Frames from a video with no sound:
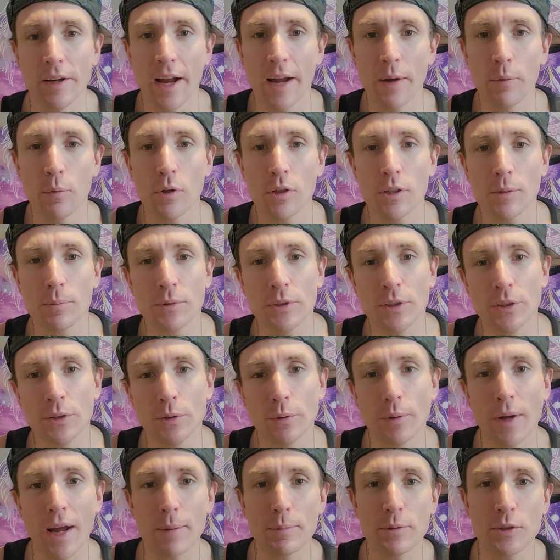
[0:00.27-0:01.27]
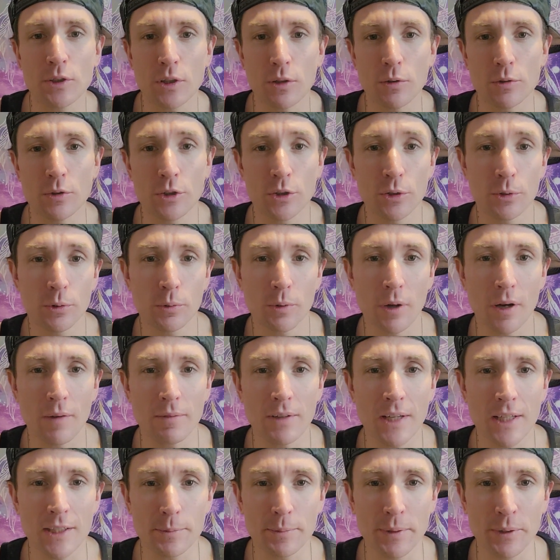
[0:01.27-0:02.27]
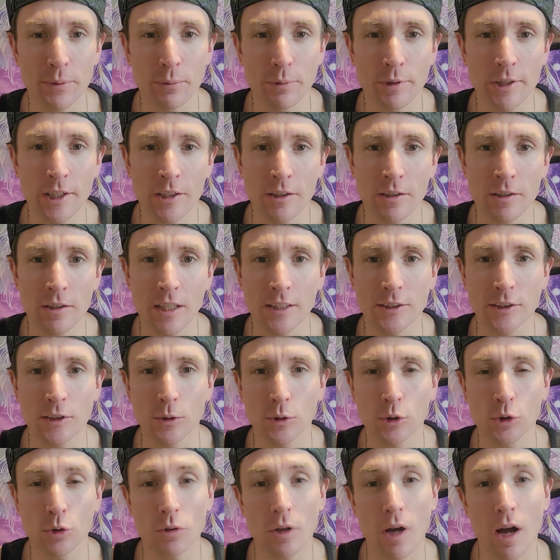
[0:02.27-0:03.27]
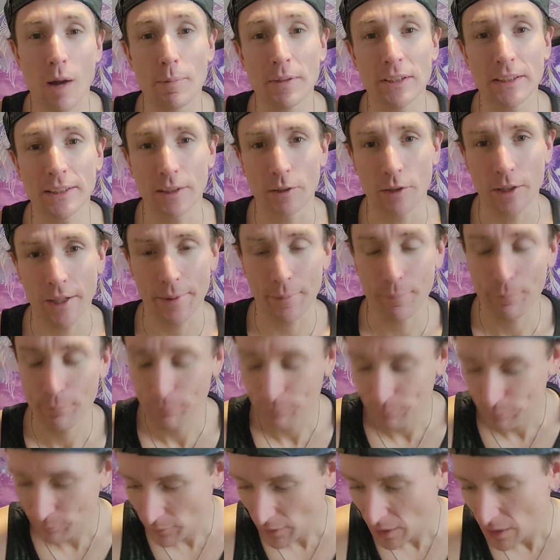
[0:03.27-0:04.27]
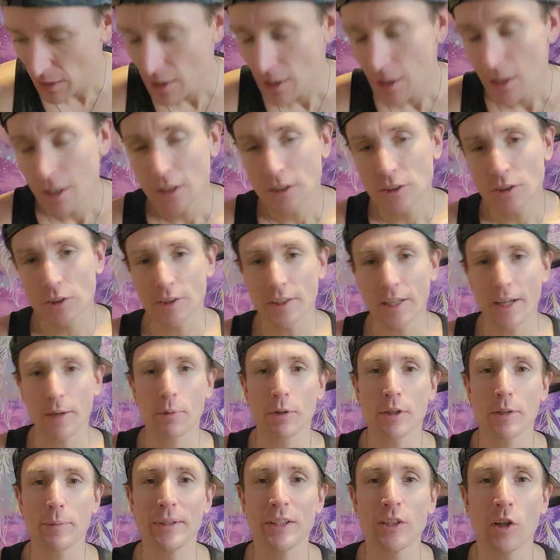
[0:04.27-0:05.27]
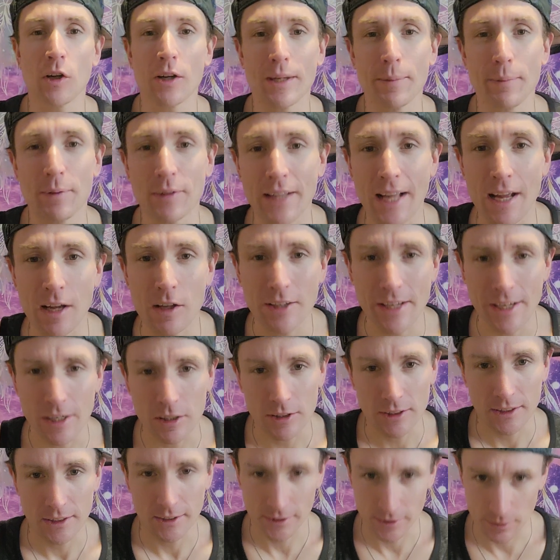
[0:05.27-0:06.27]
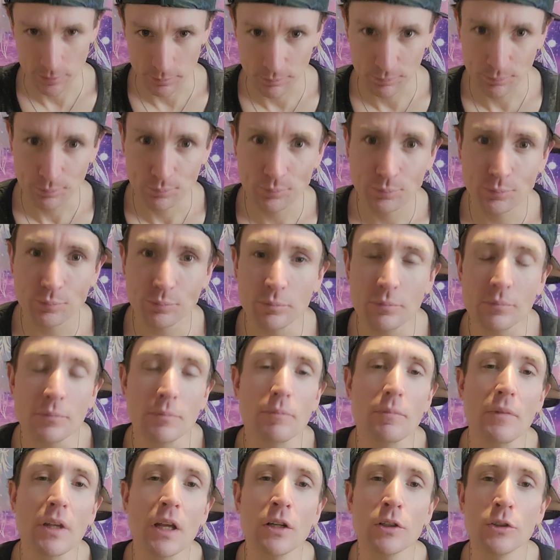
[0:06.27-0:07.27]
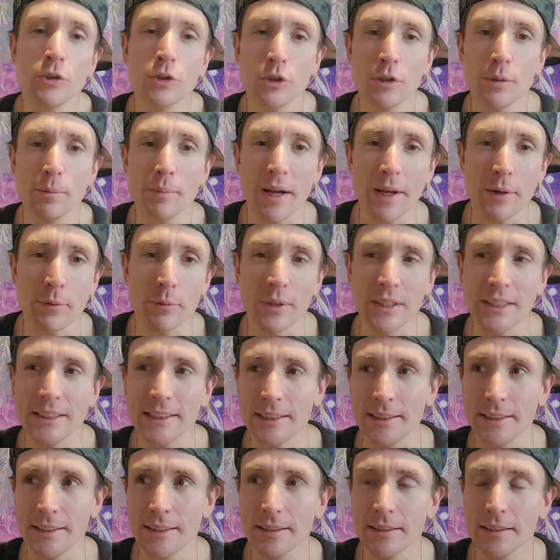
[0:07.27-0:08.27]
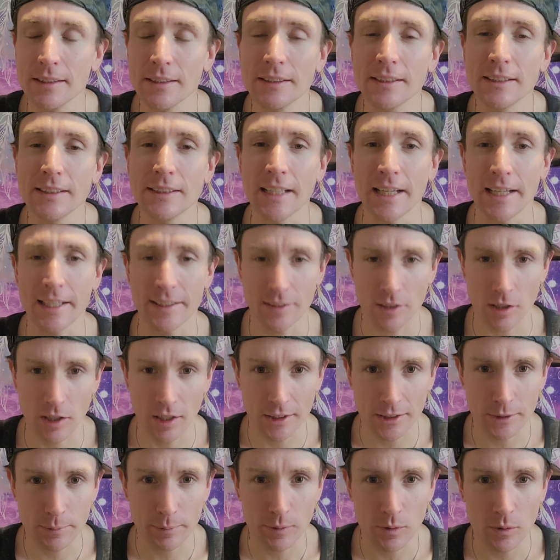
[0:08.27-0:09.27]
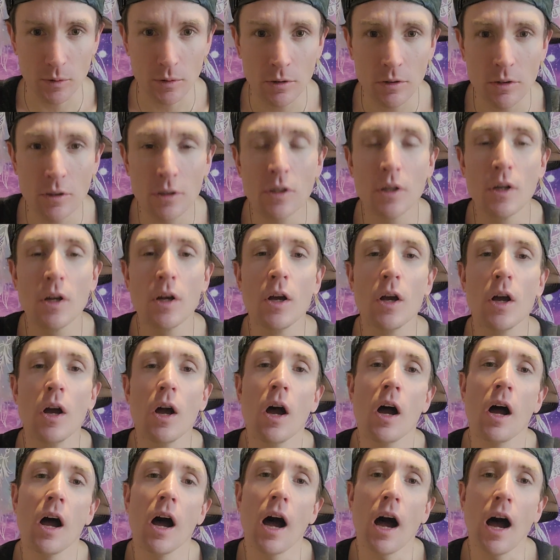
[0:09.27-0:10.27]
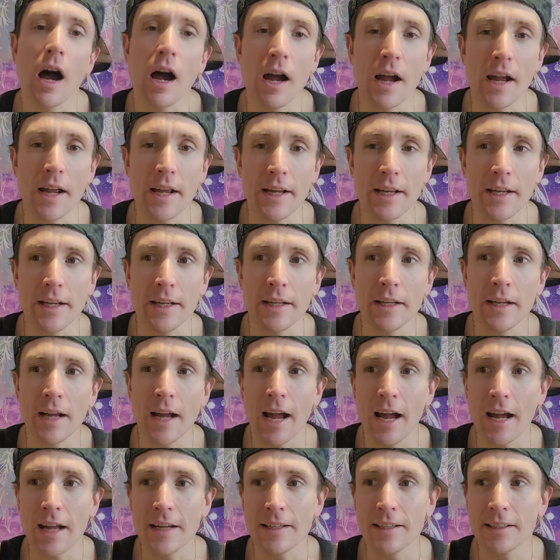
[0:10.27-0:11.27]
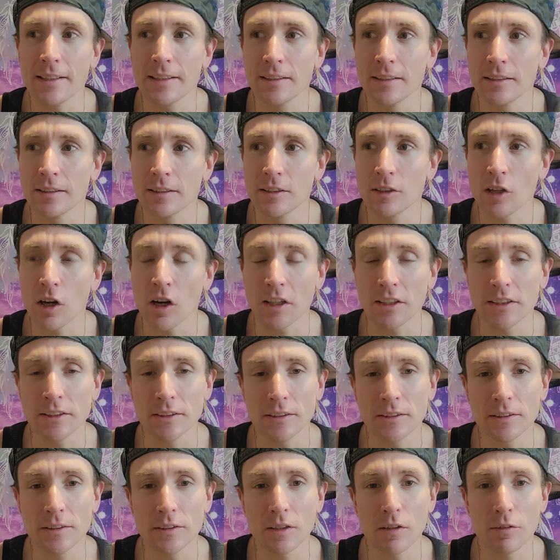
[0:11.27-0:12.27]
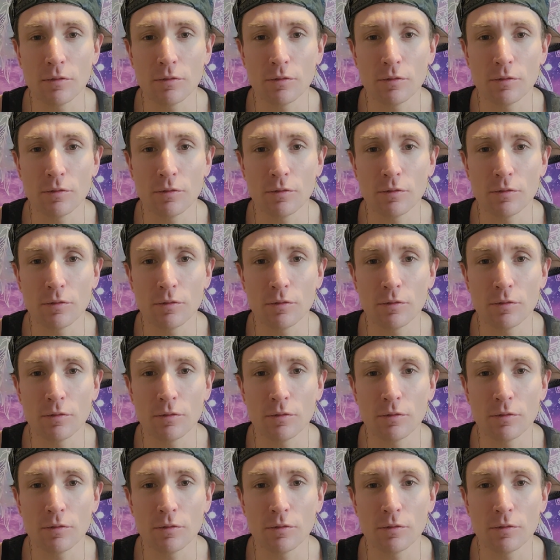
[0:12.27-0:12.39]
and welcome to episode 2 of Let's Be Real, a social commentary. So today we're going to be talking about the healthcare system. Due to my recent stay at the hospital, I had gotten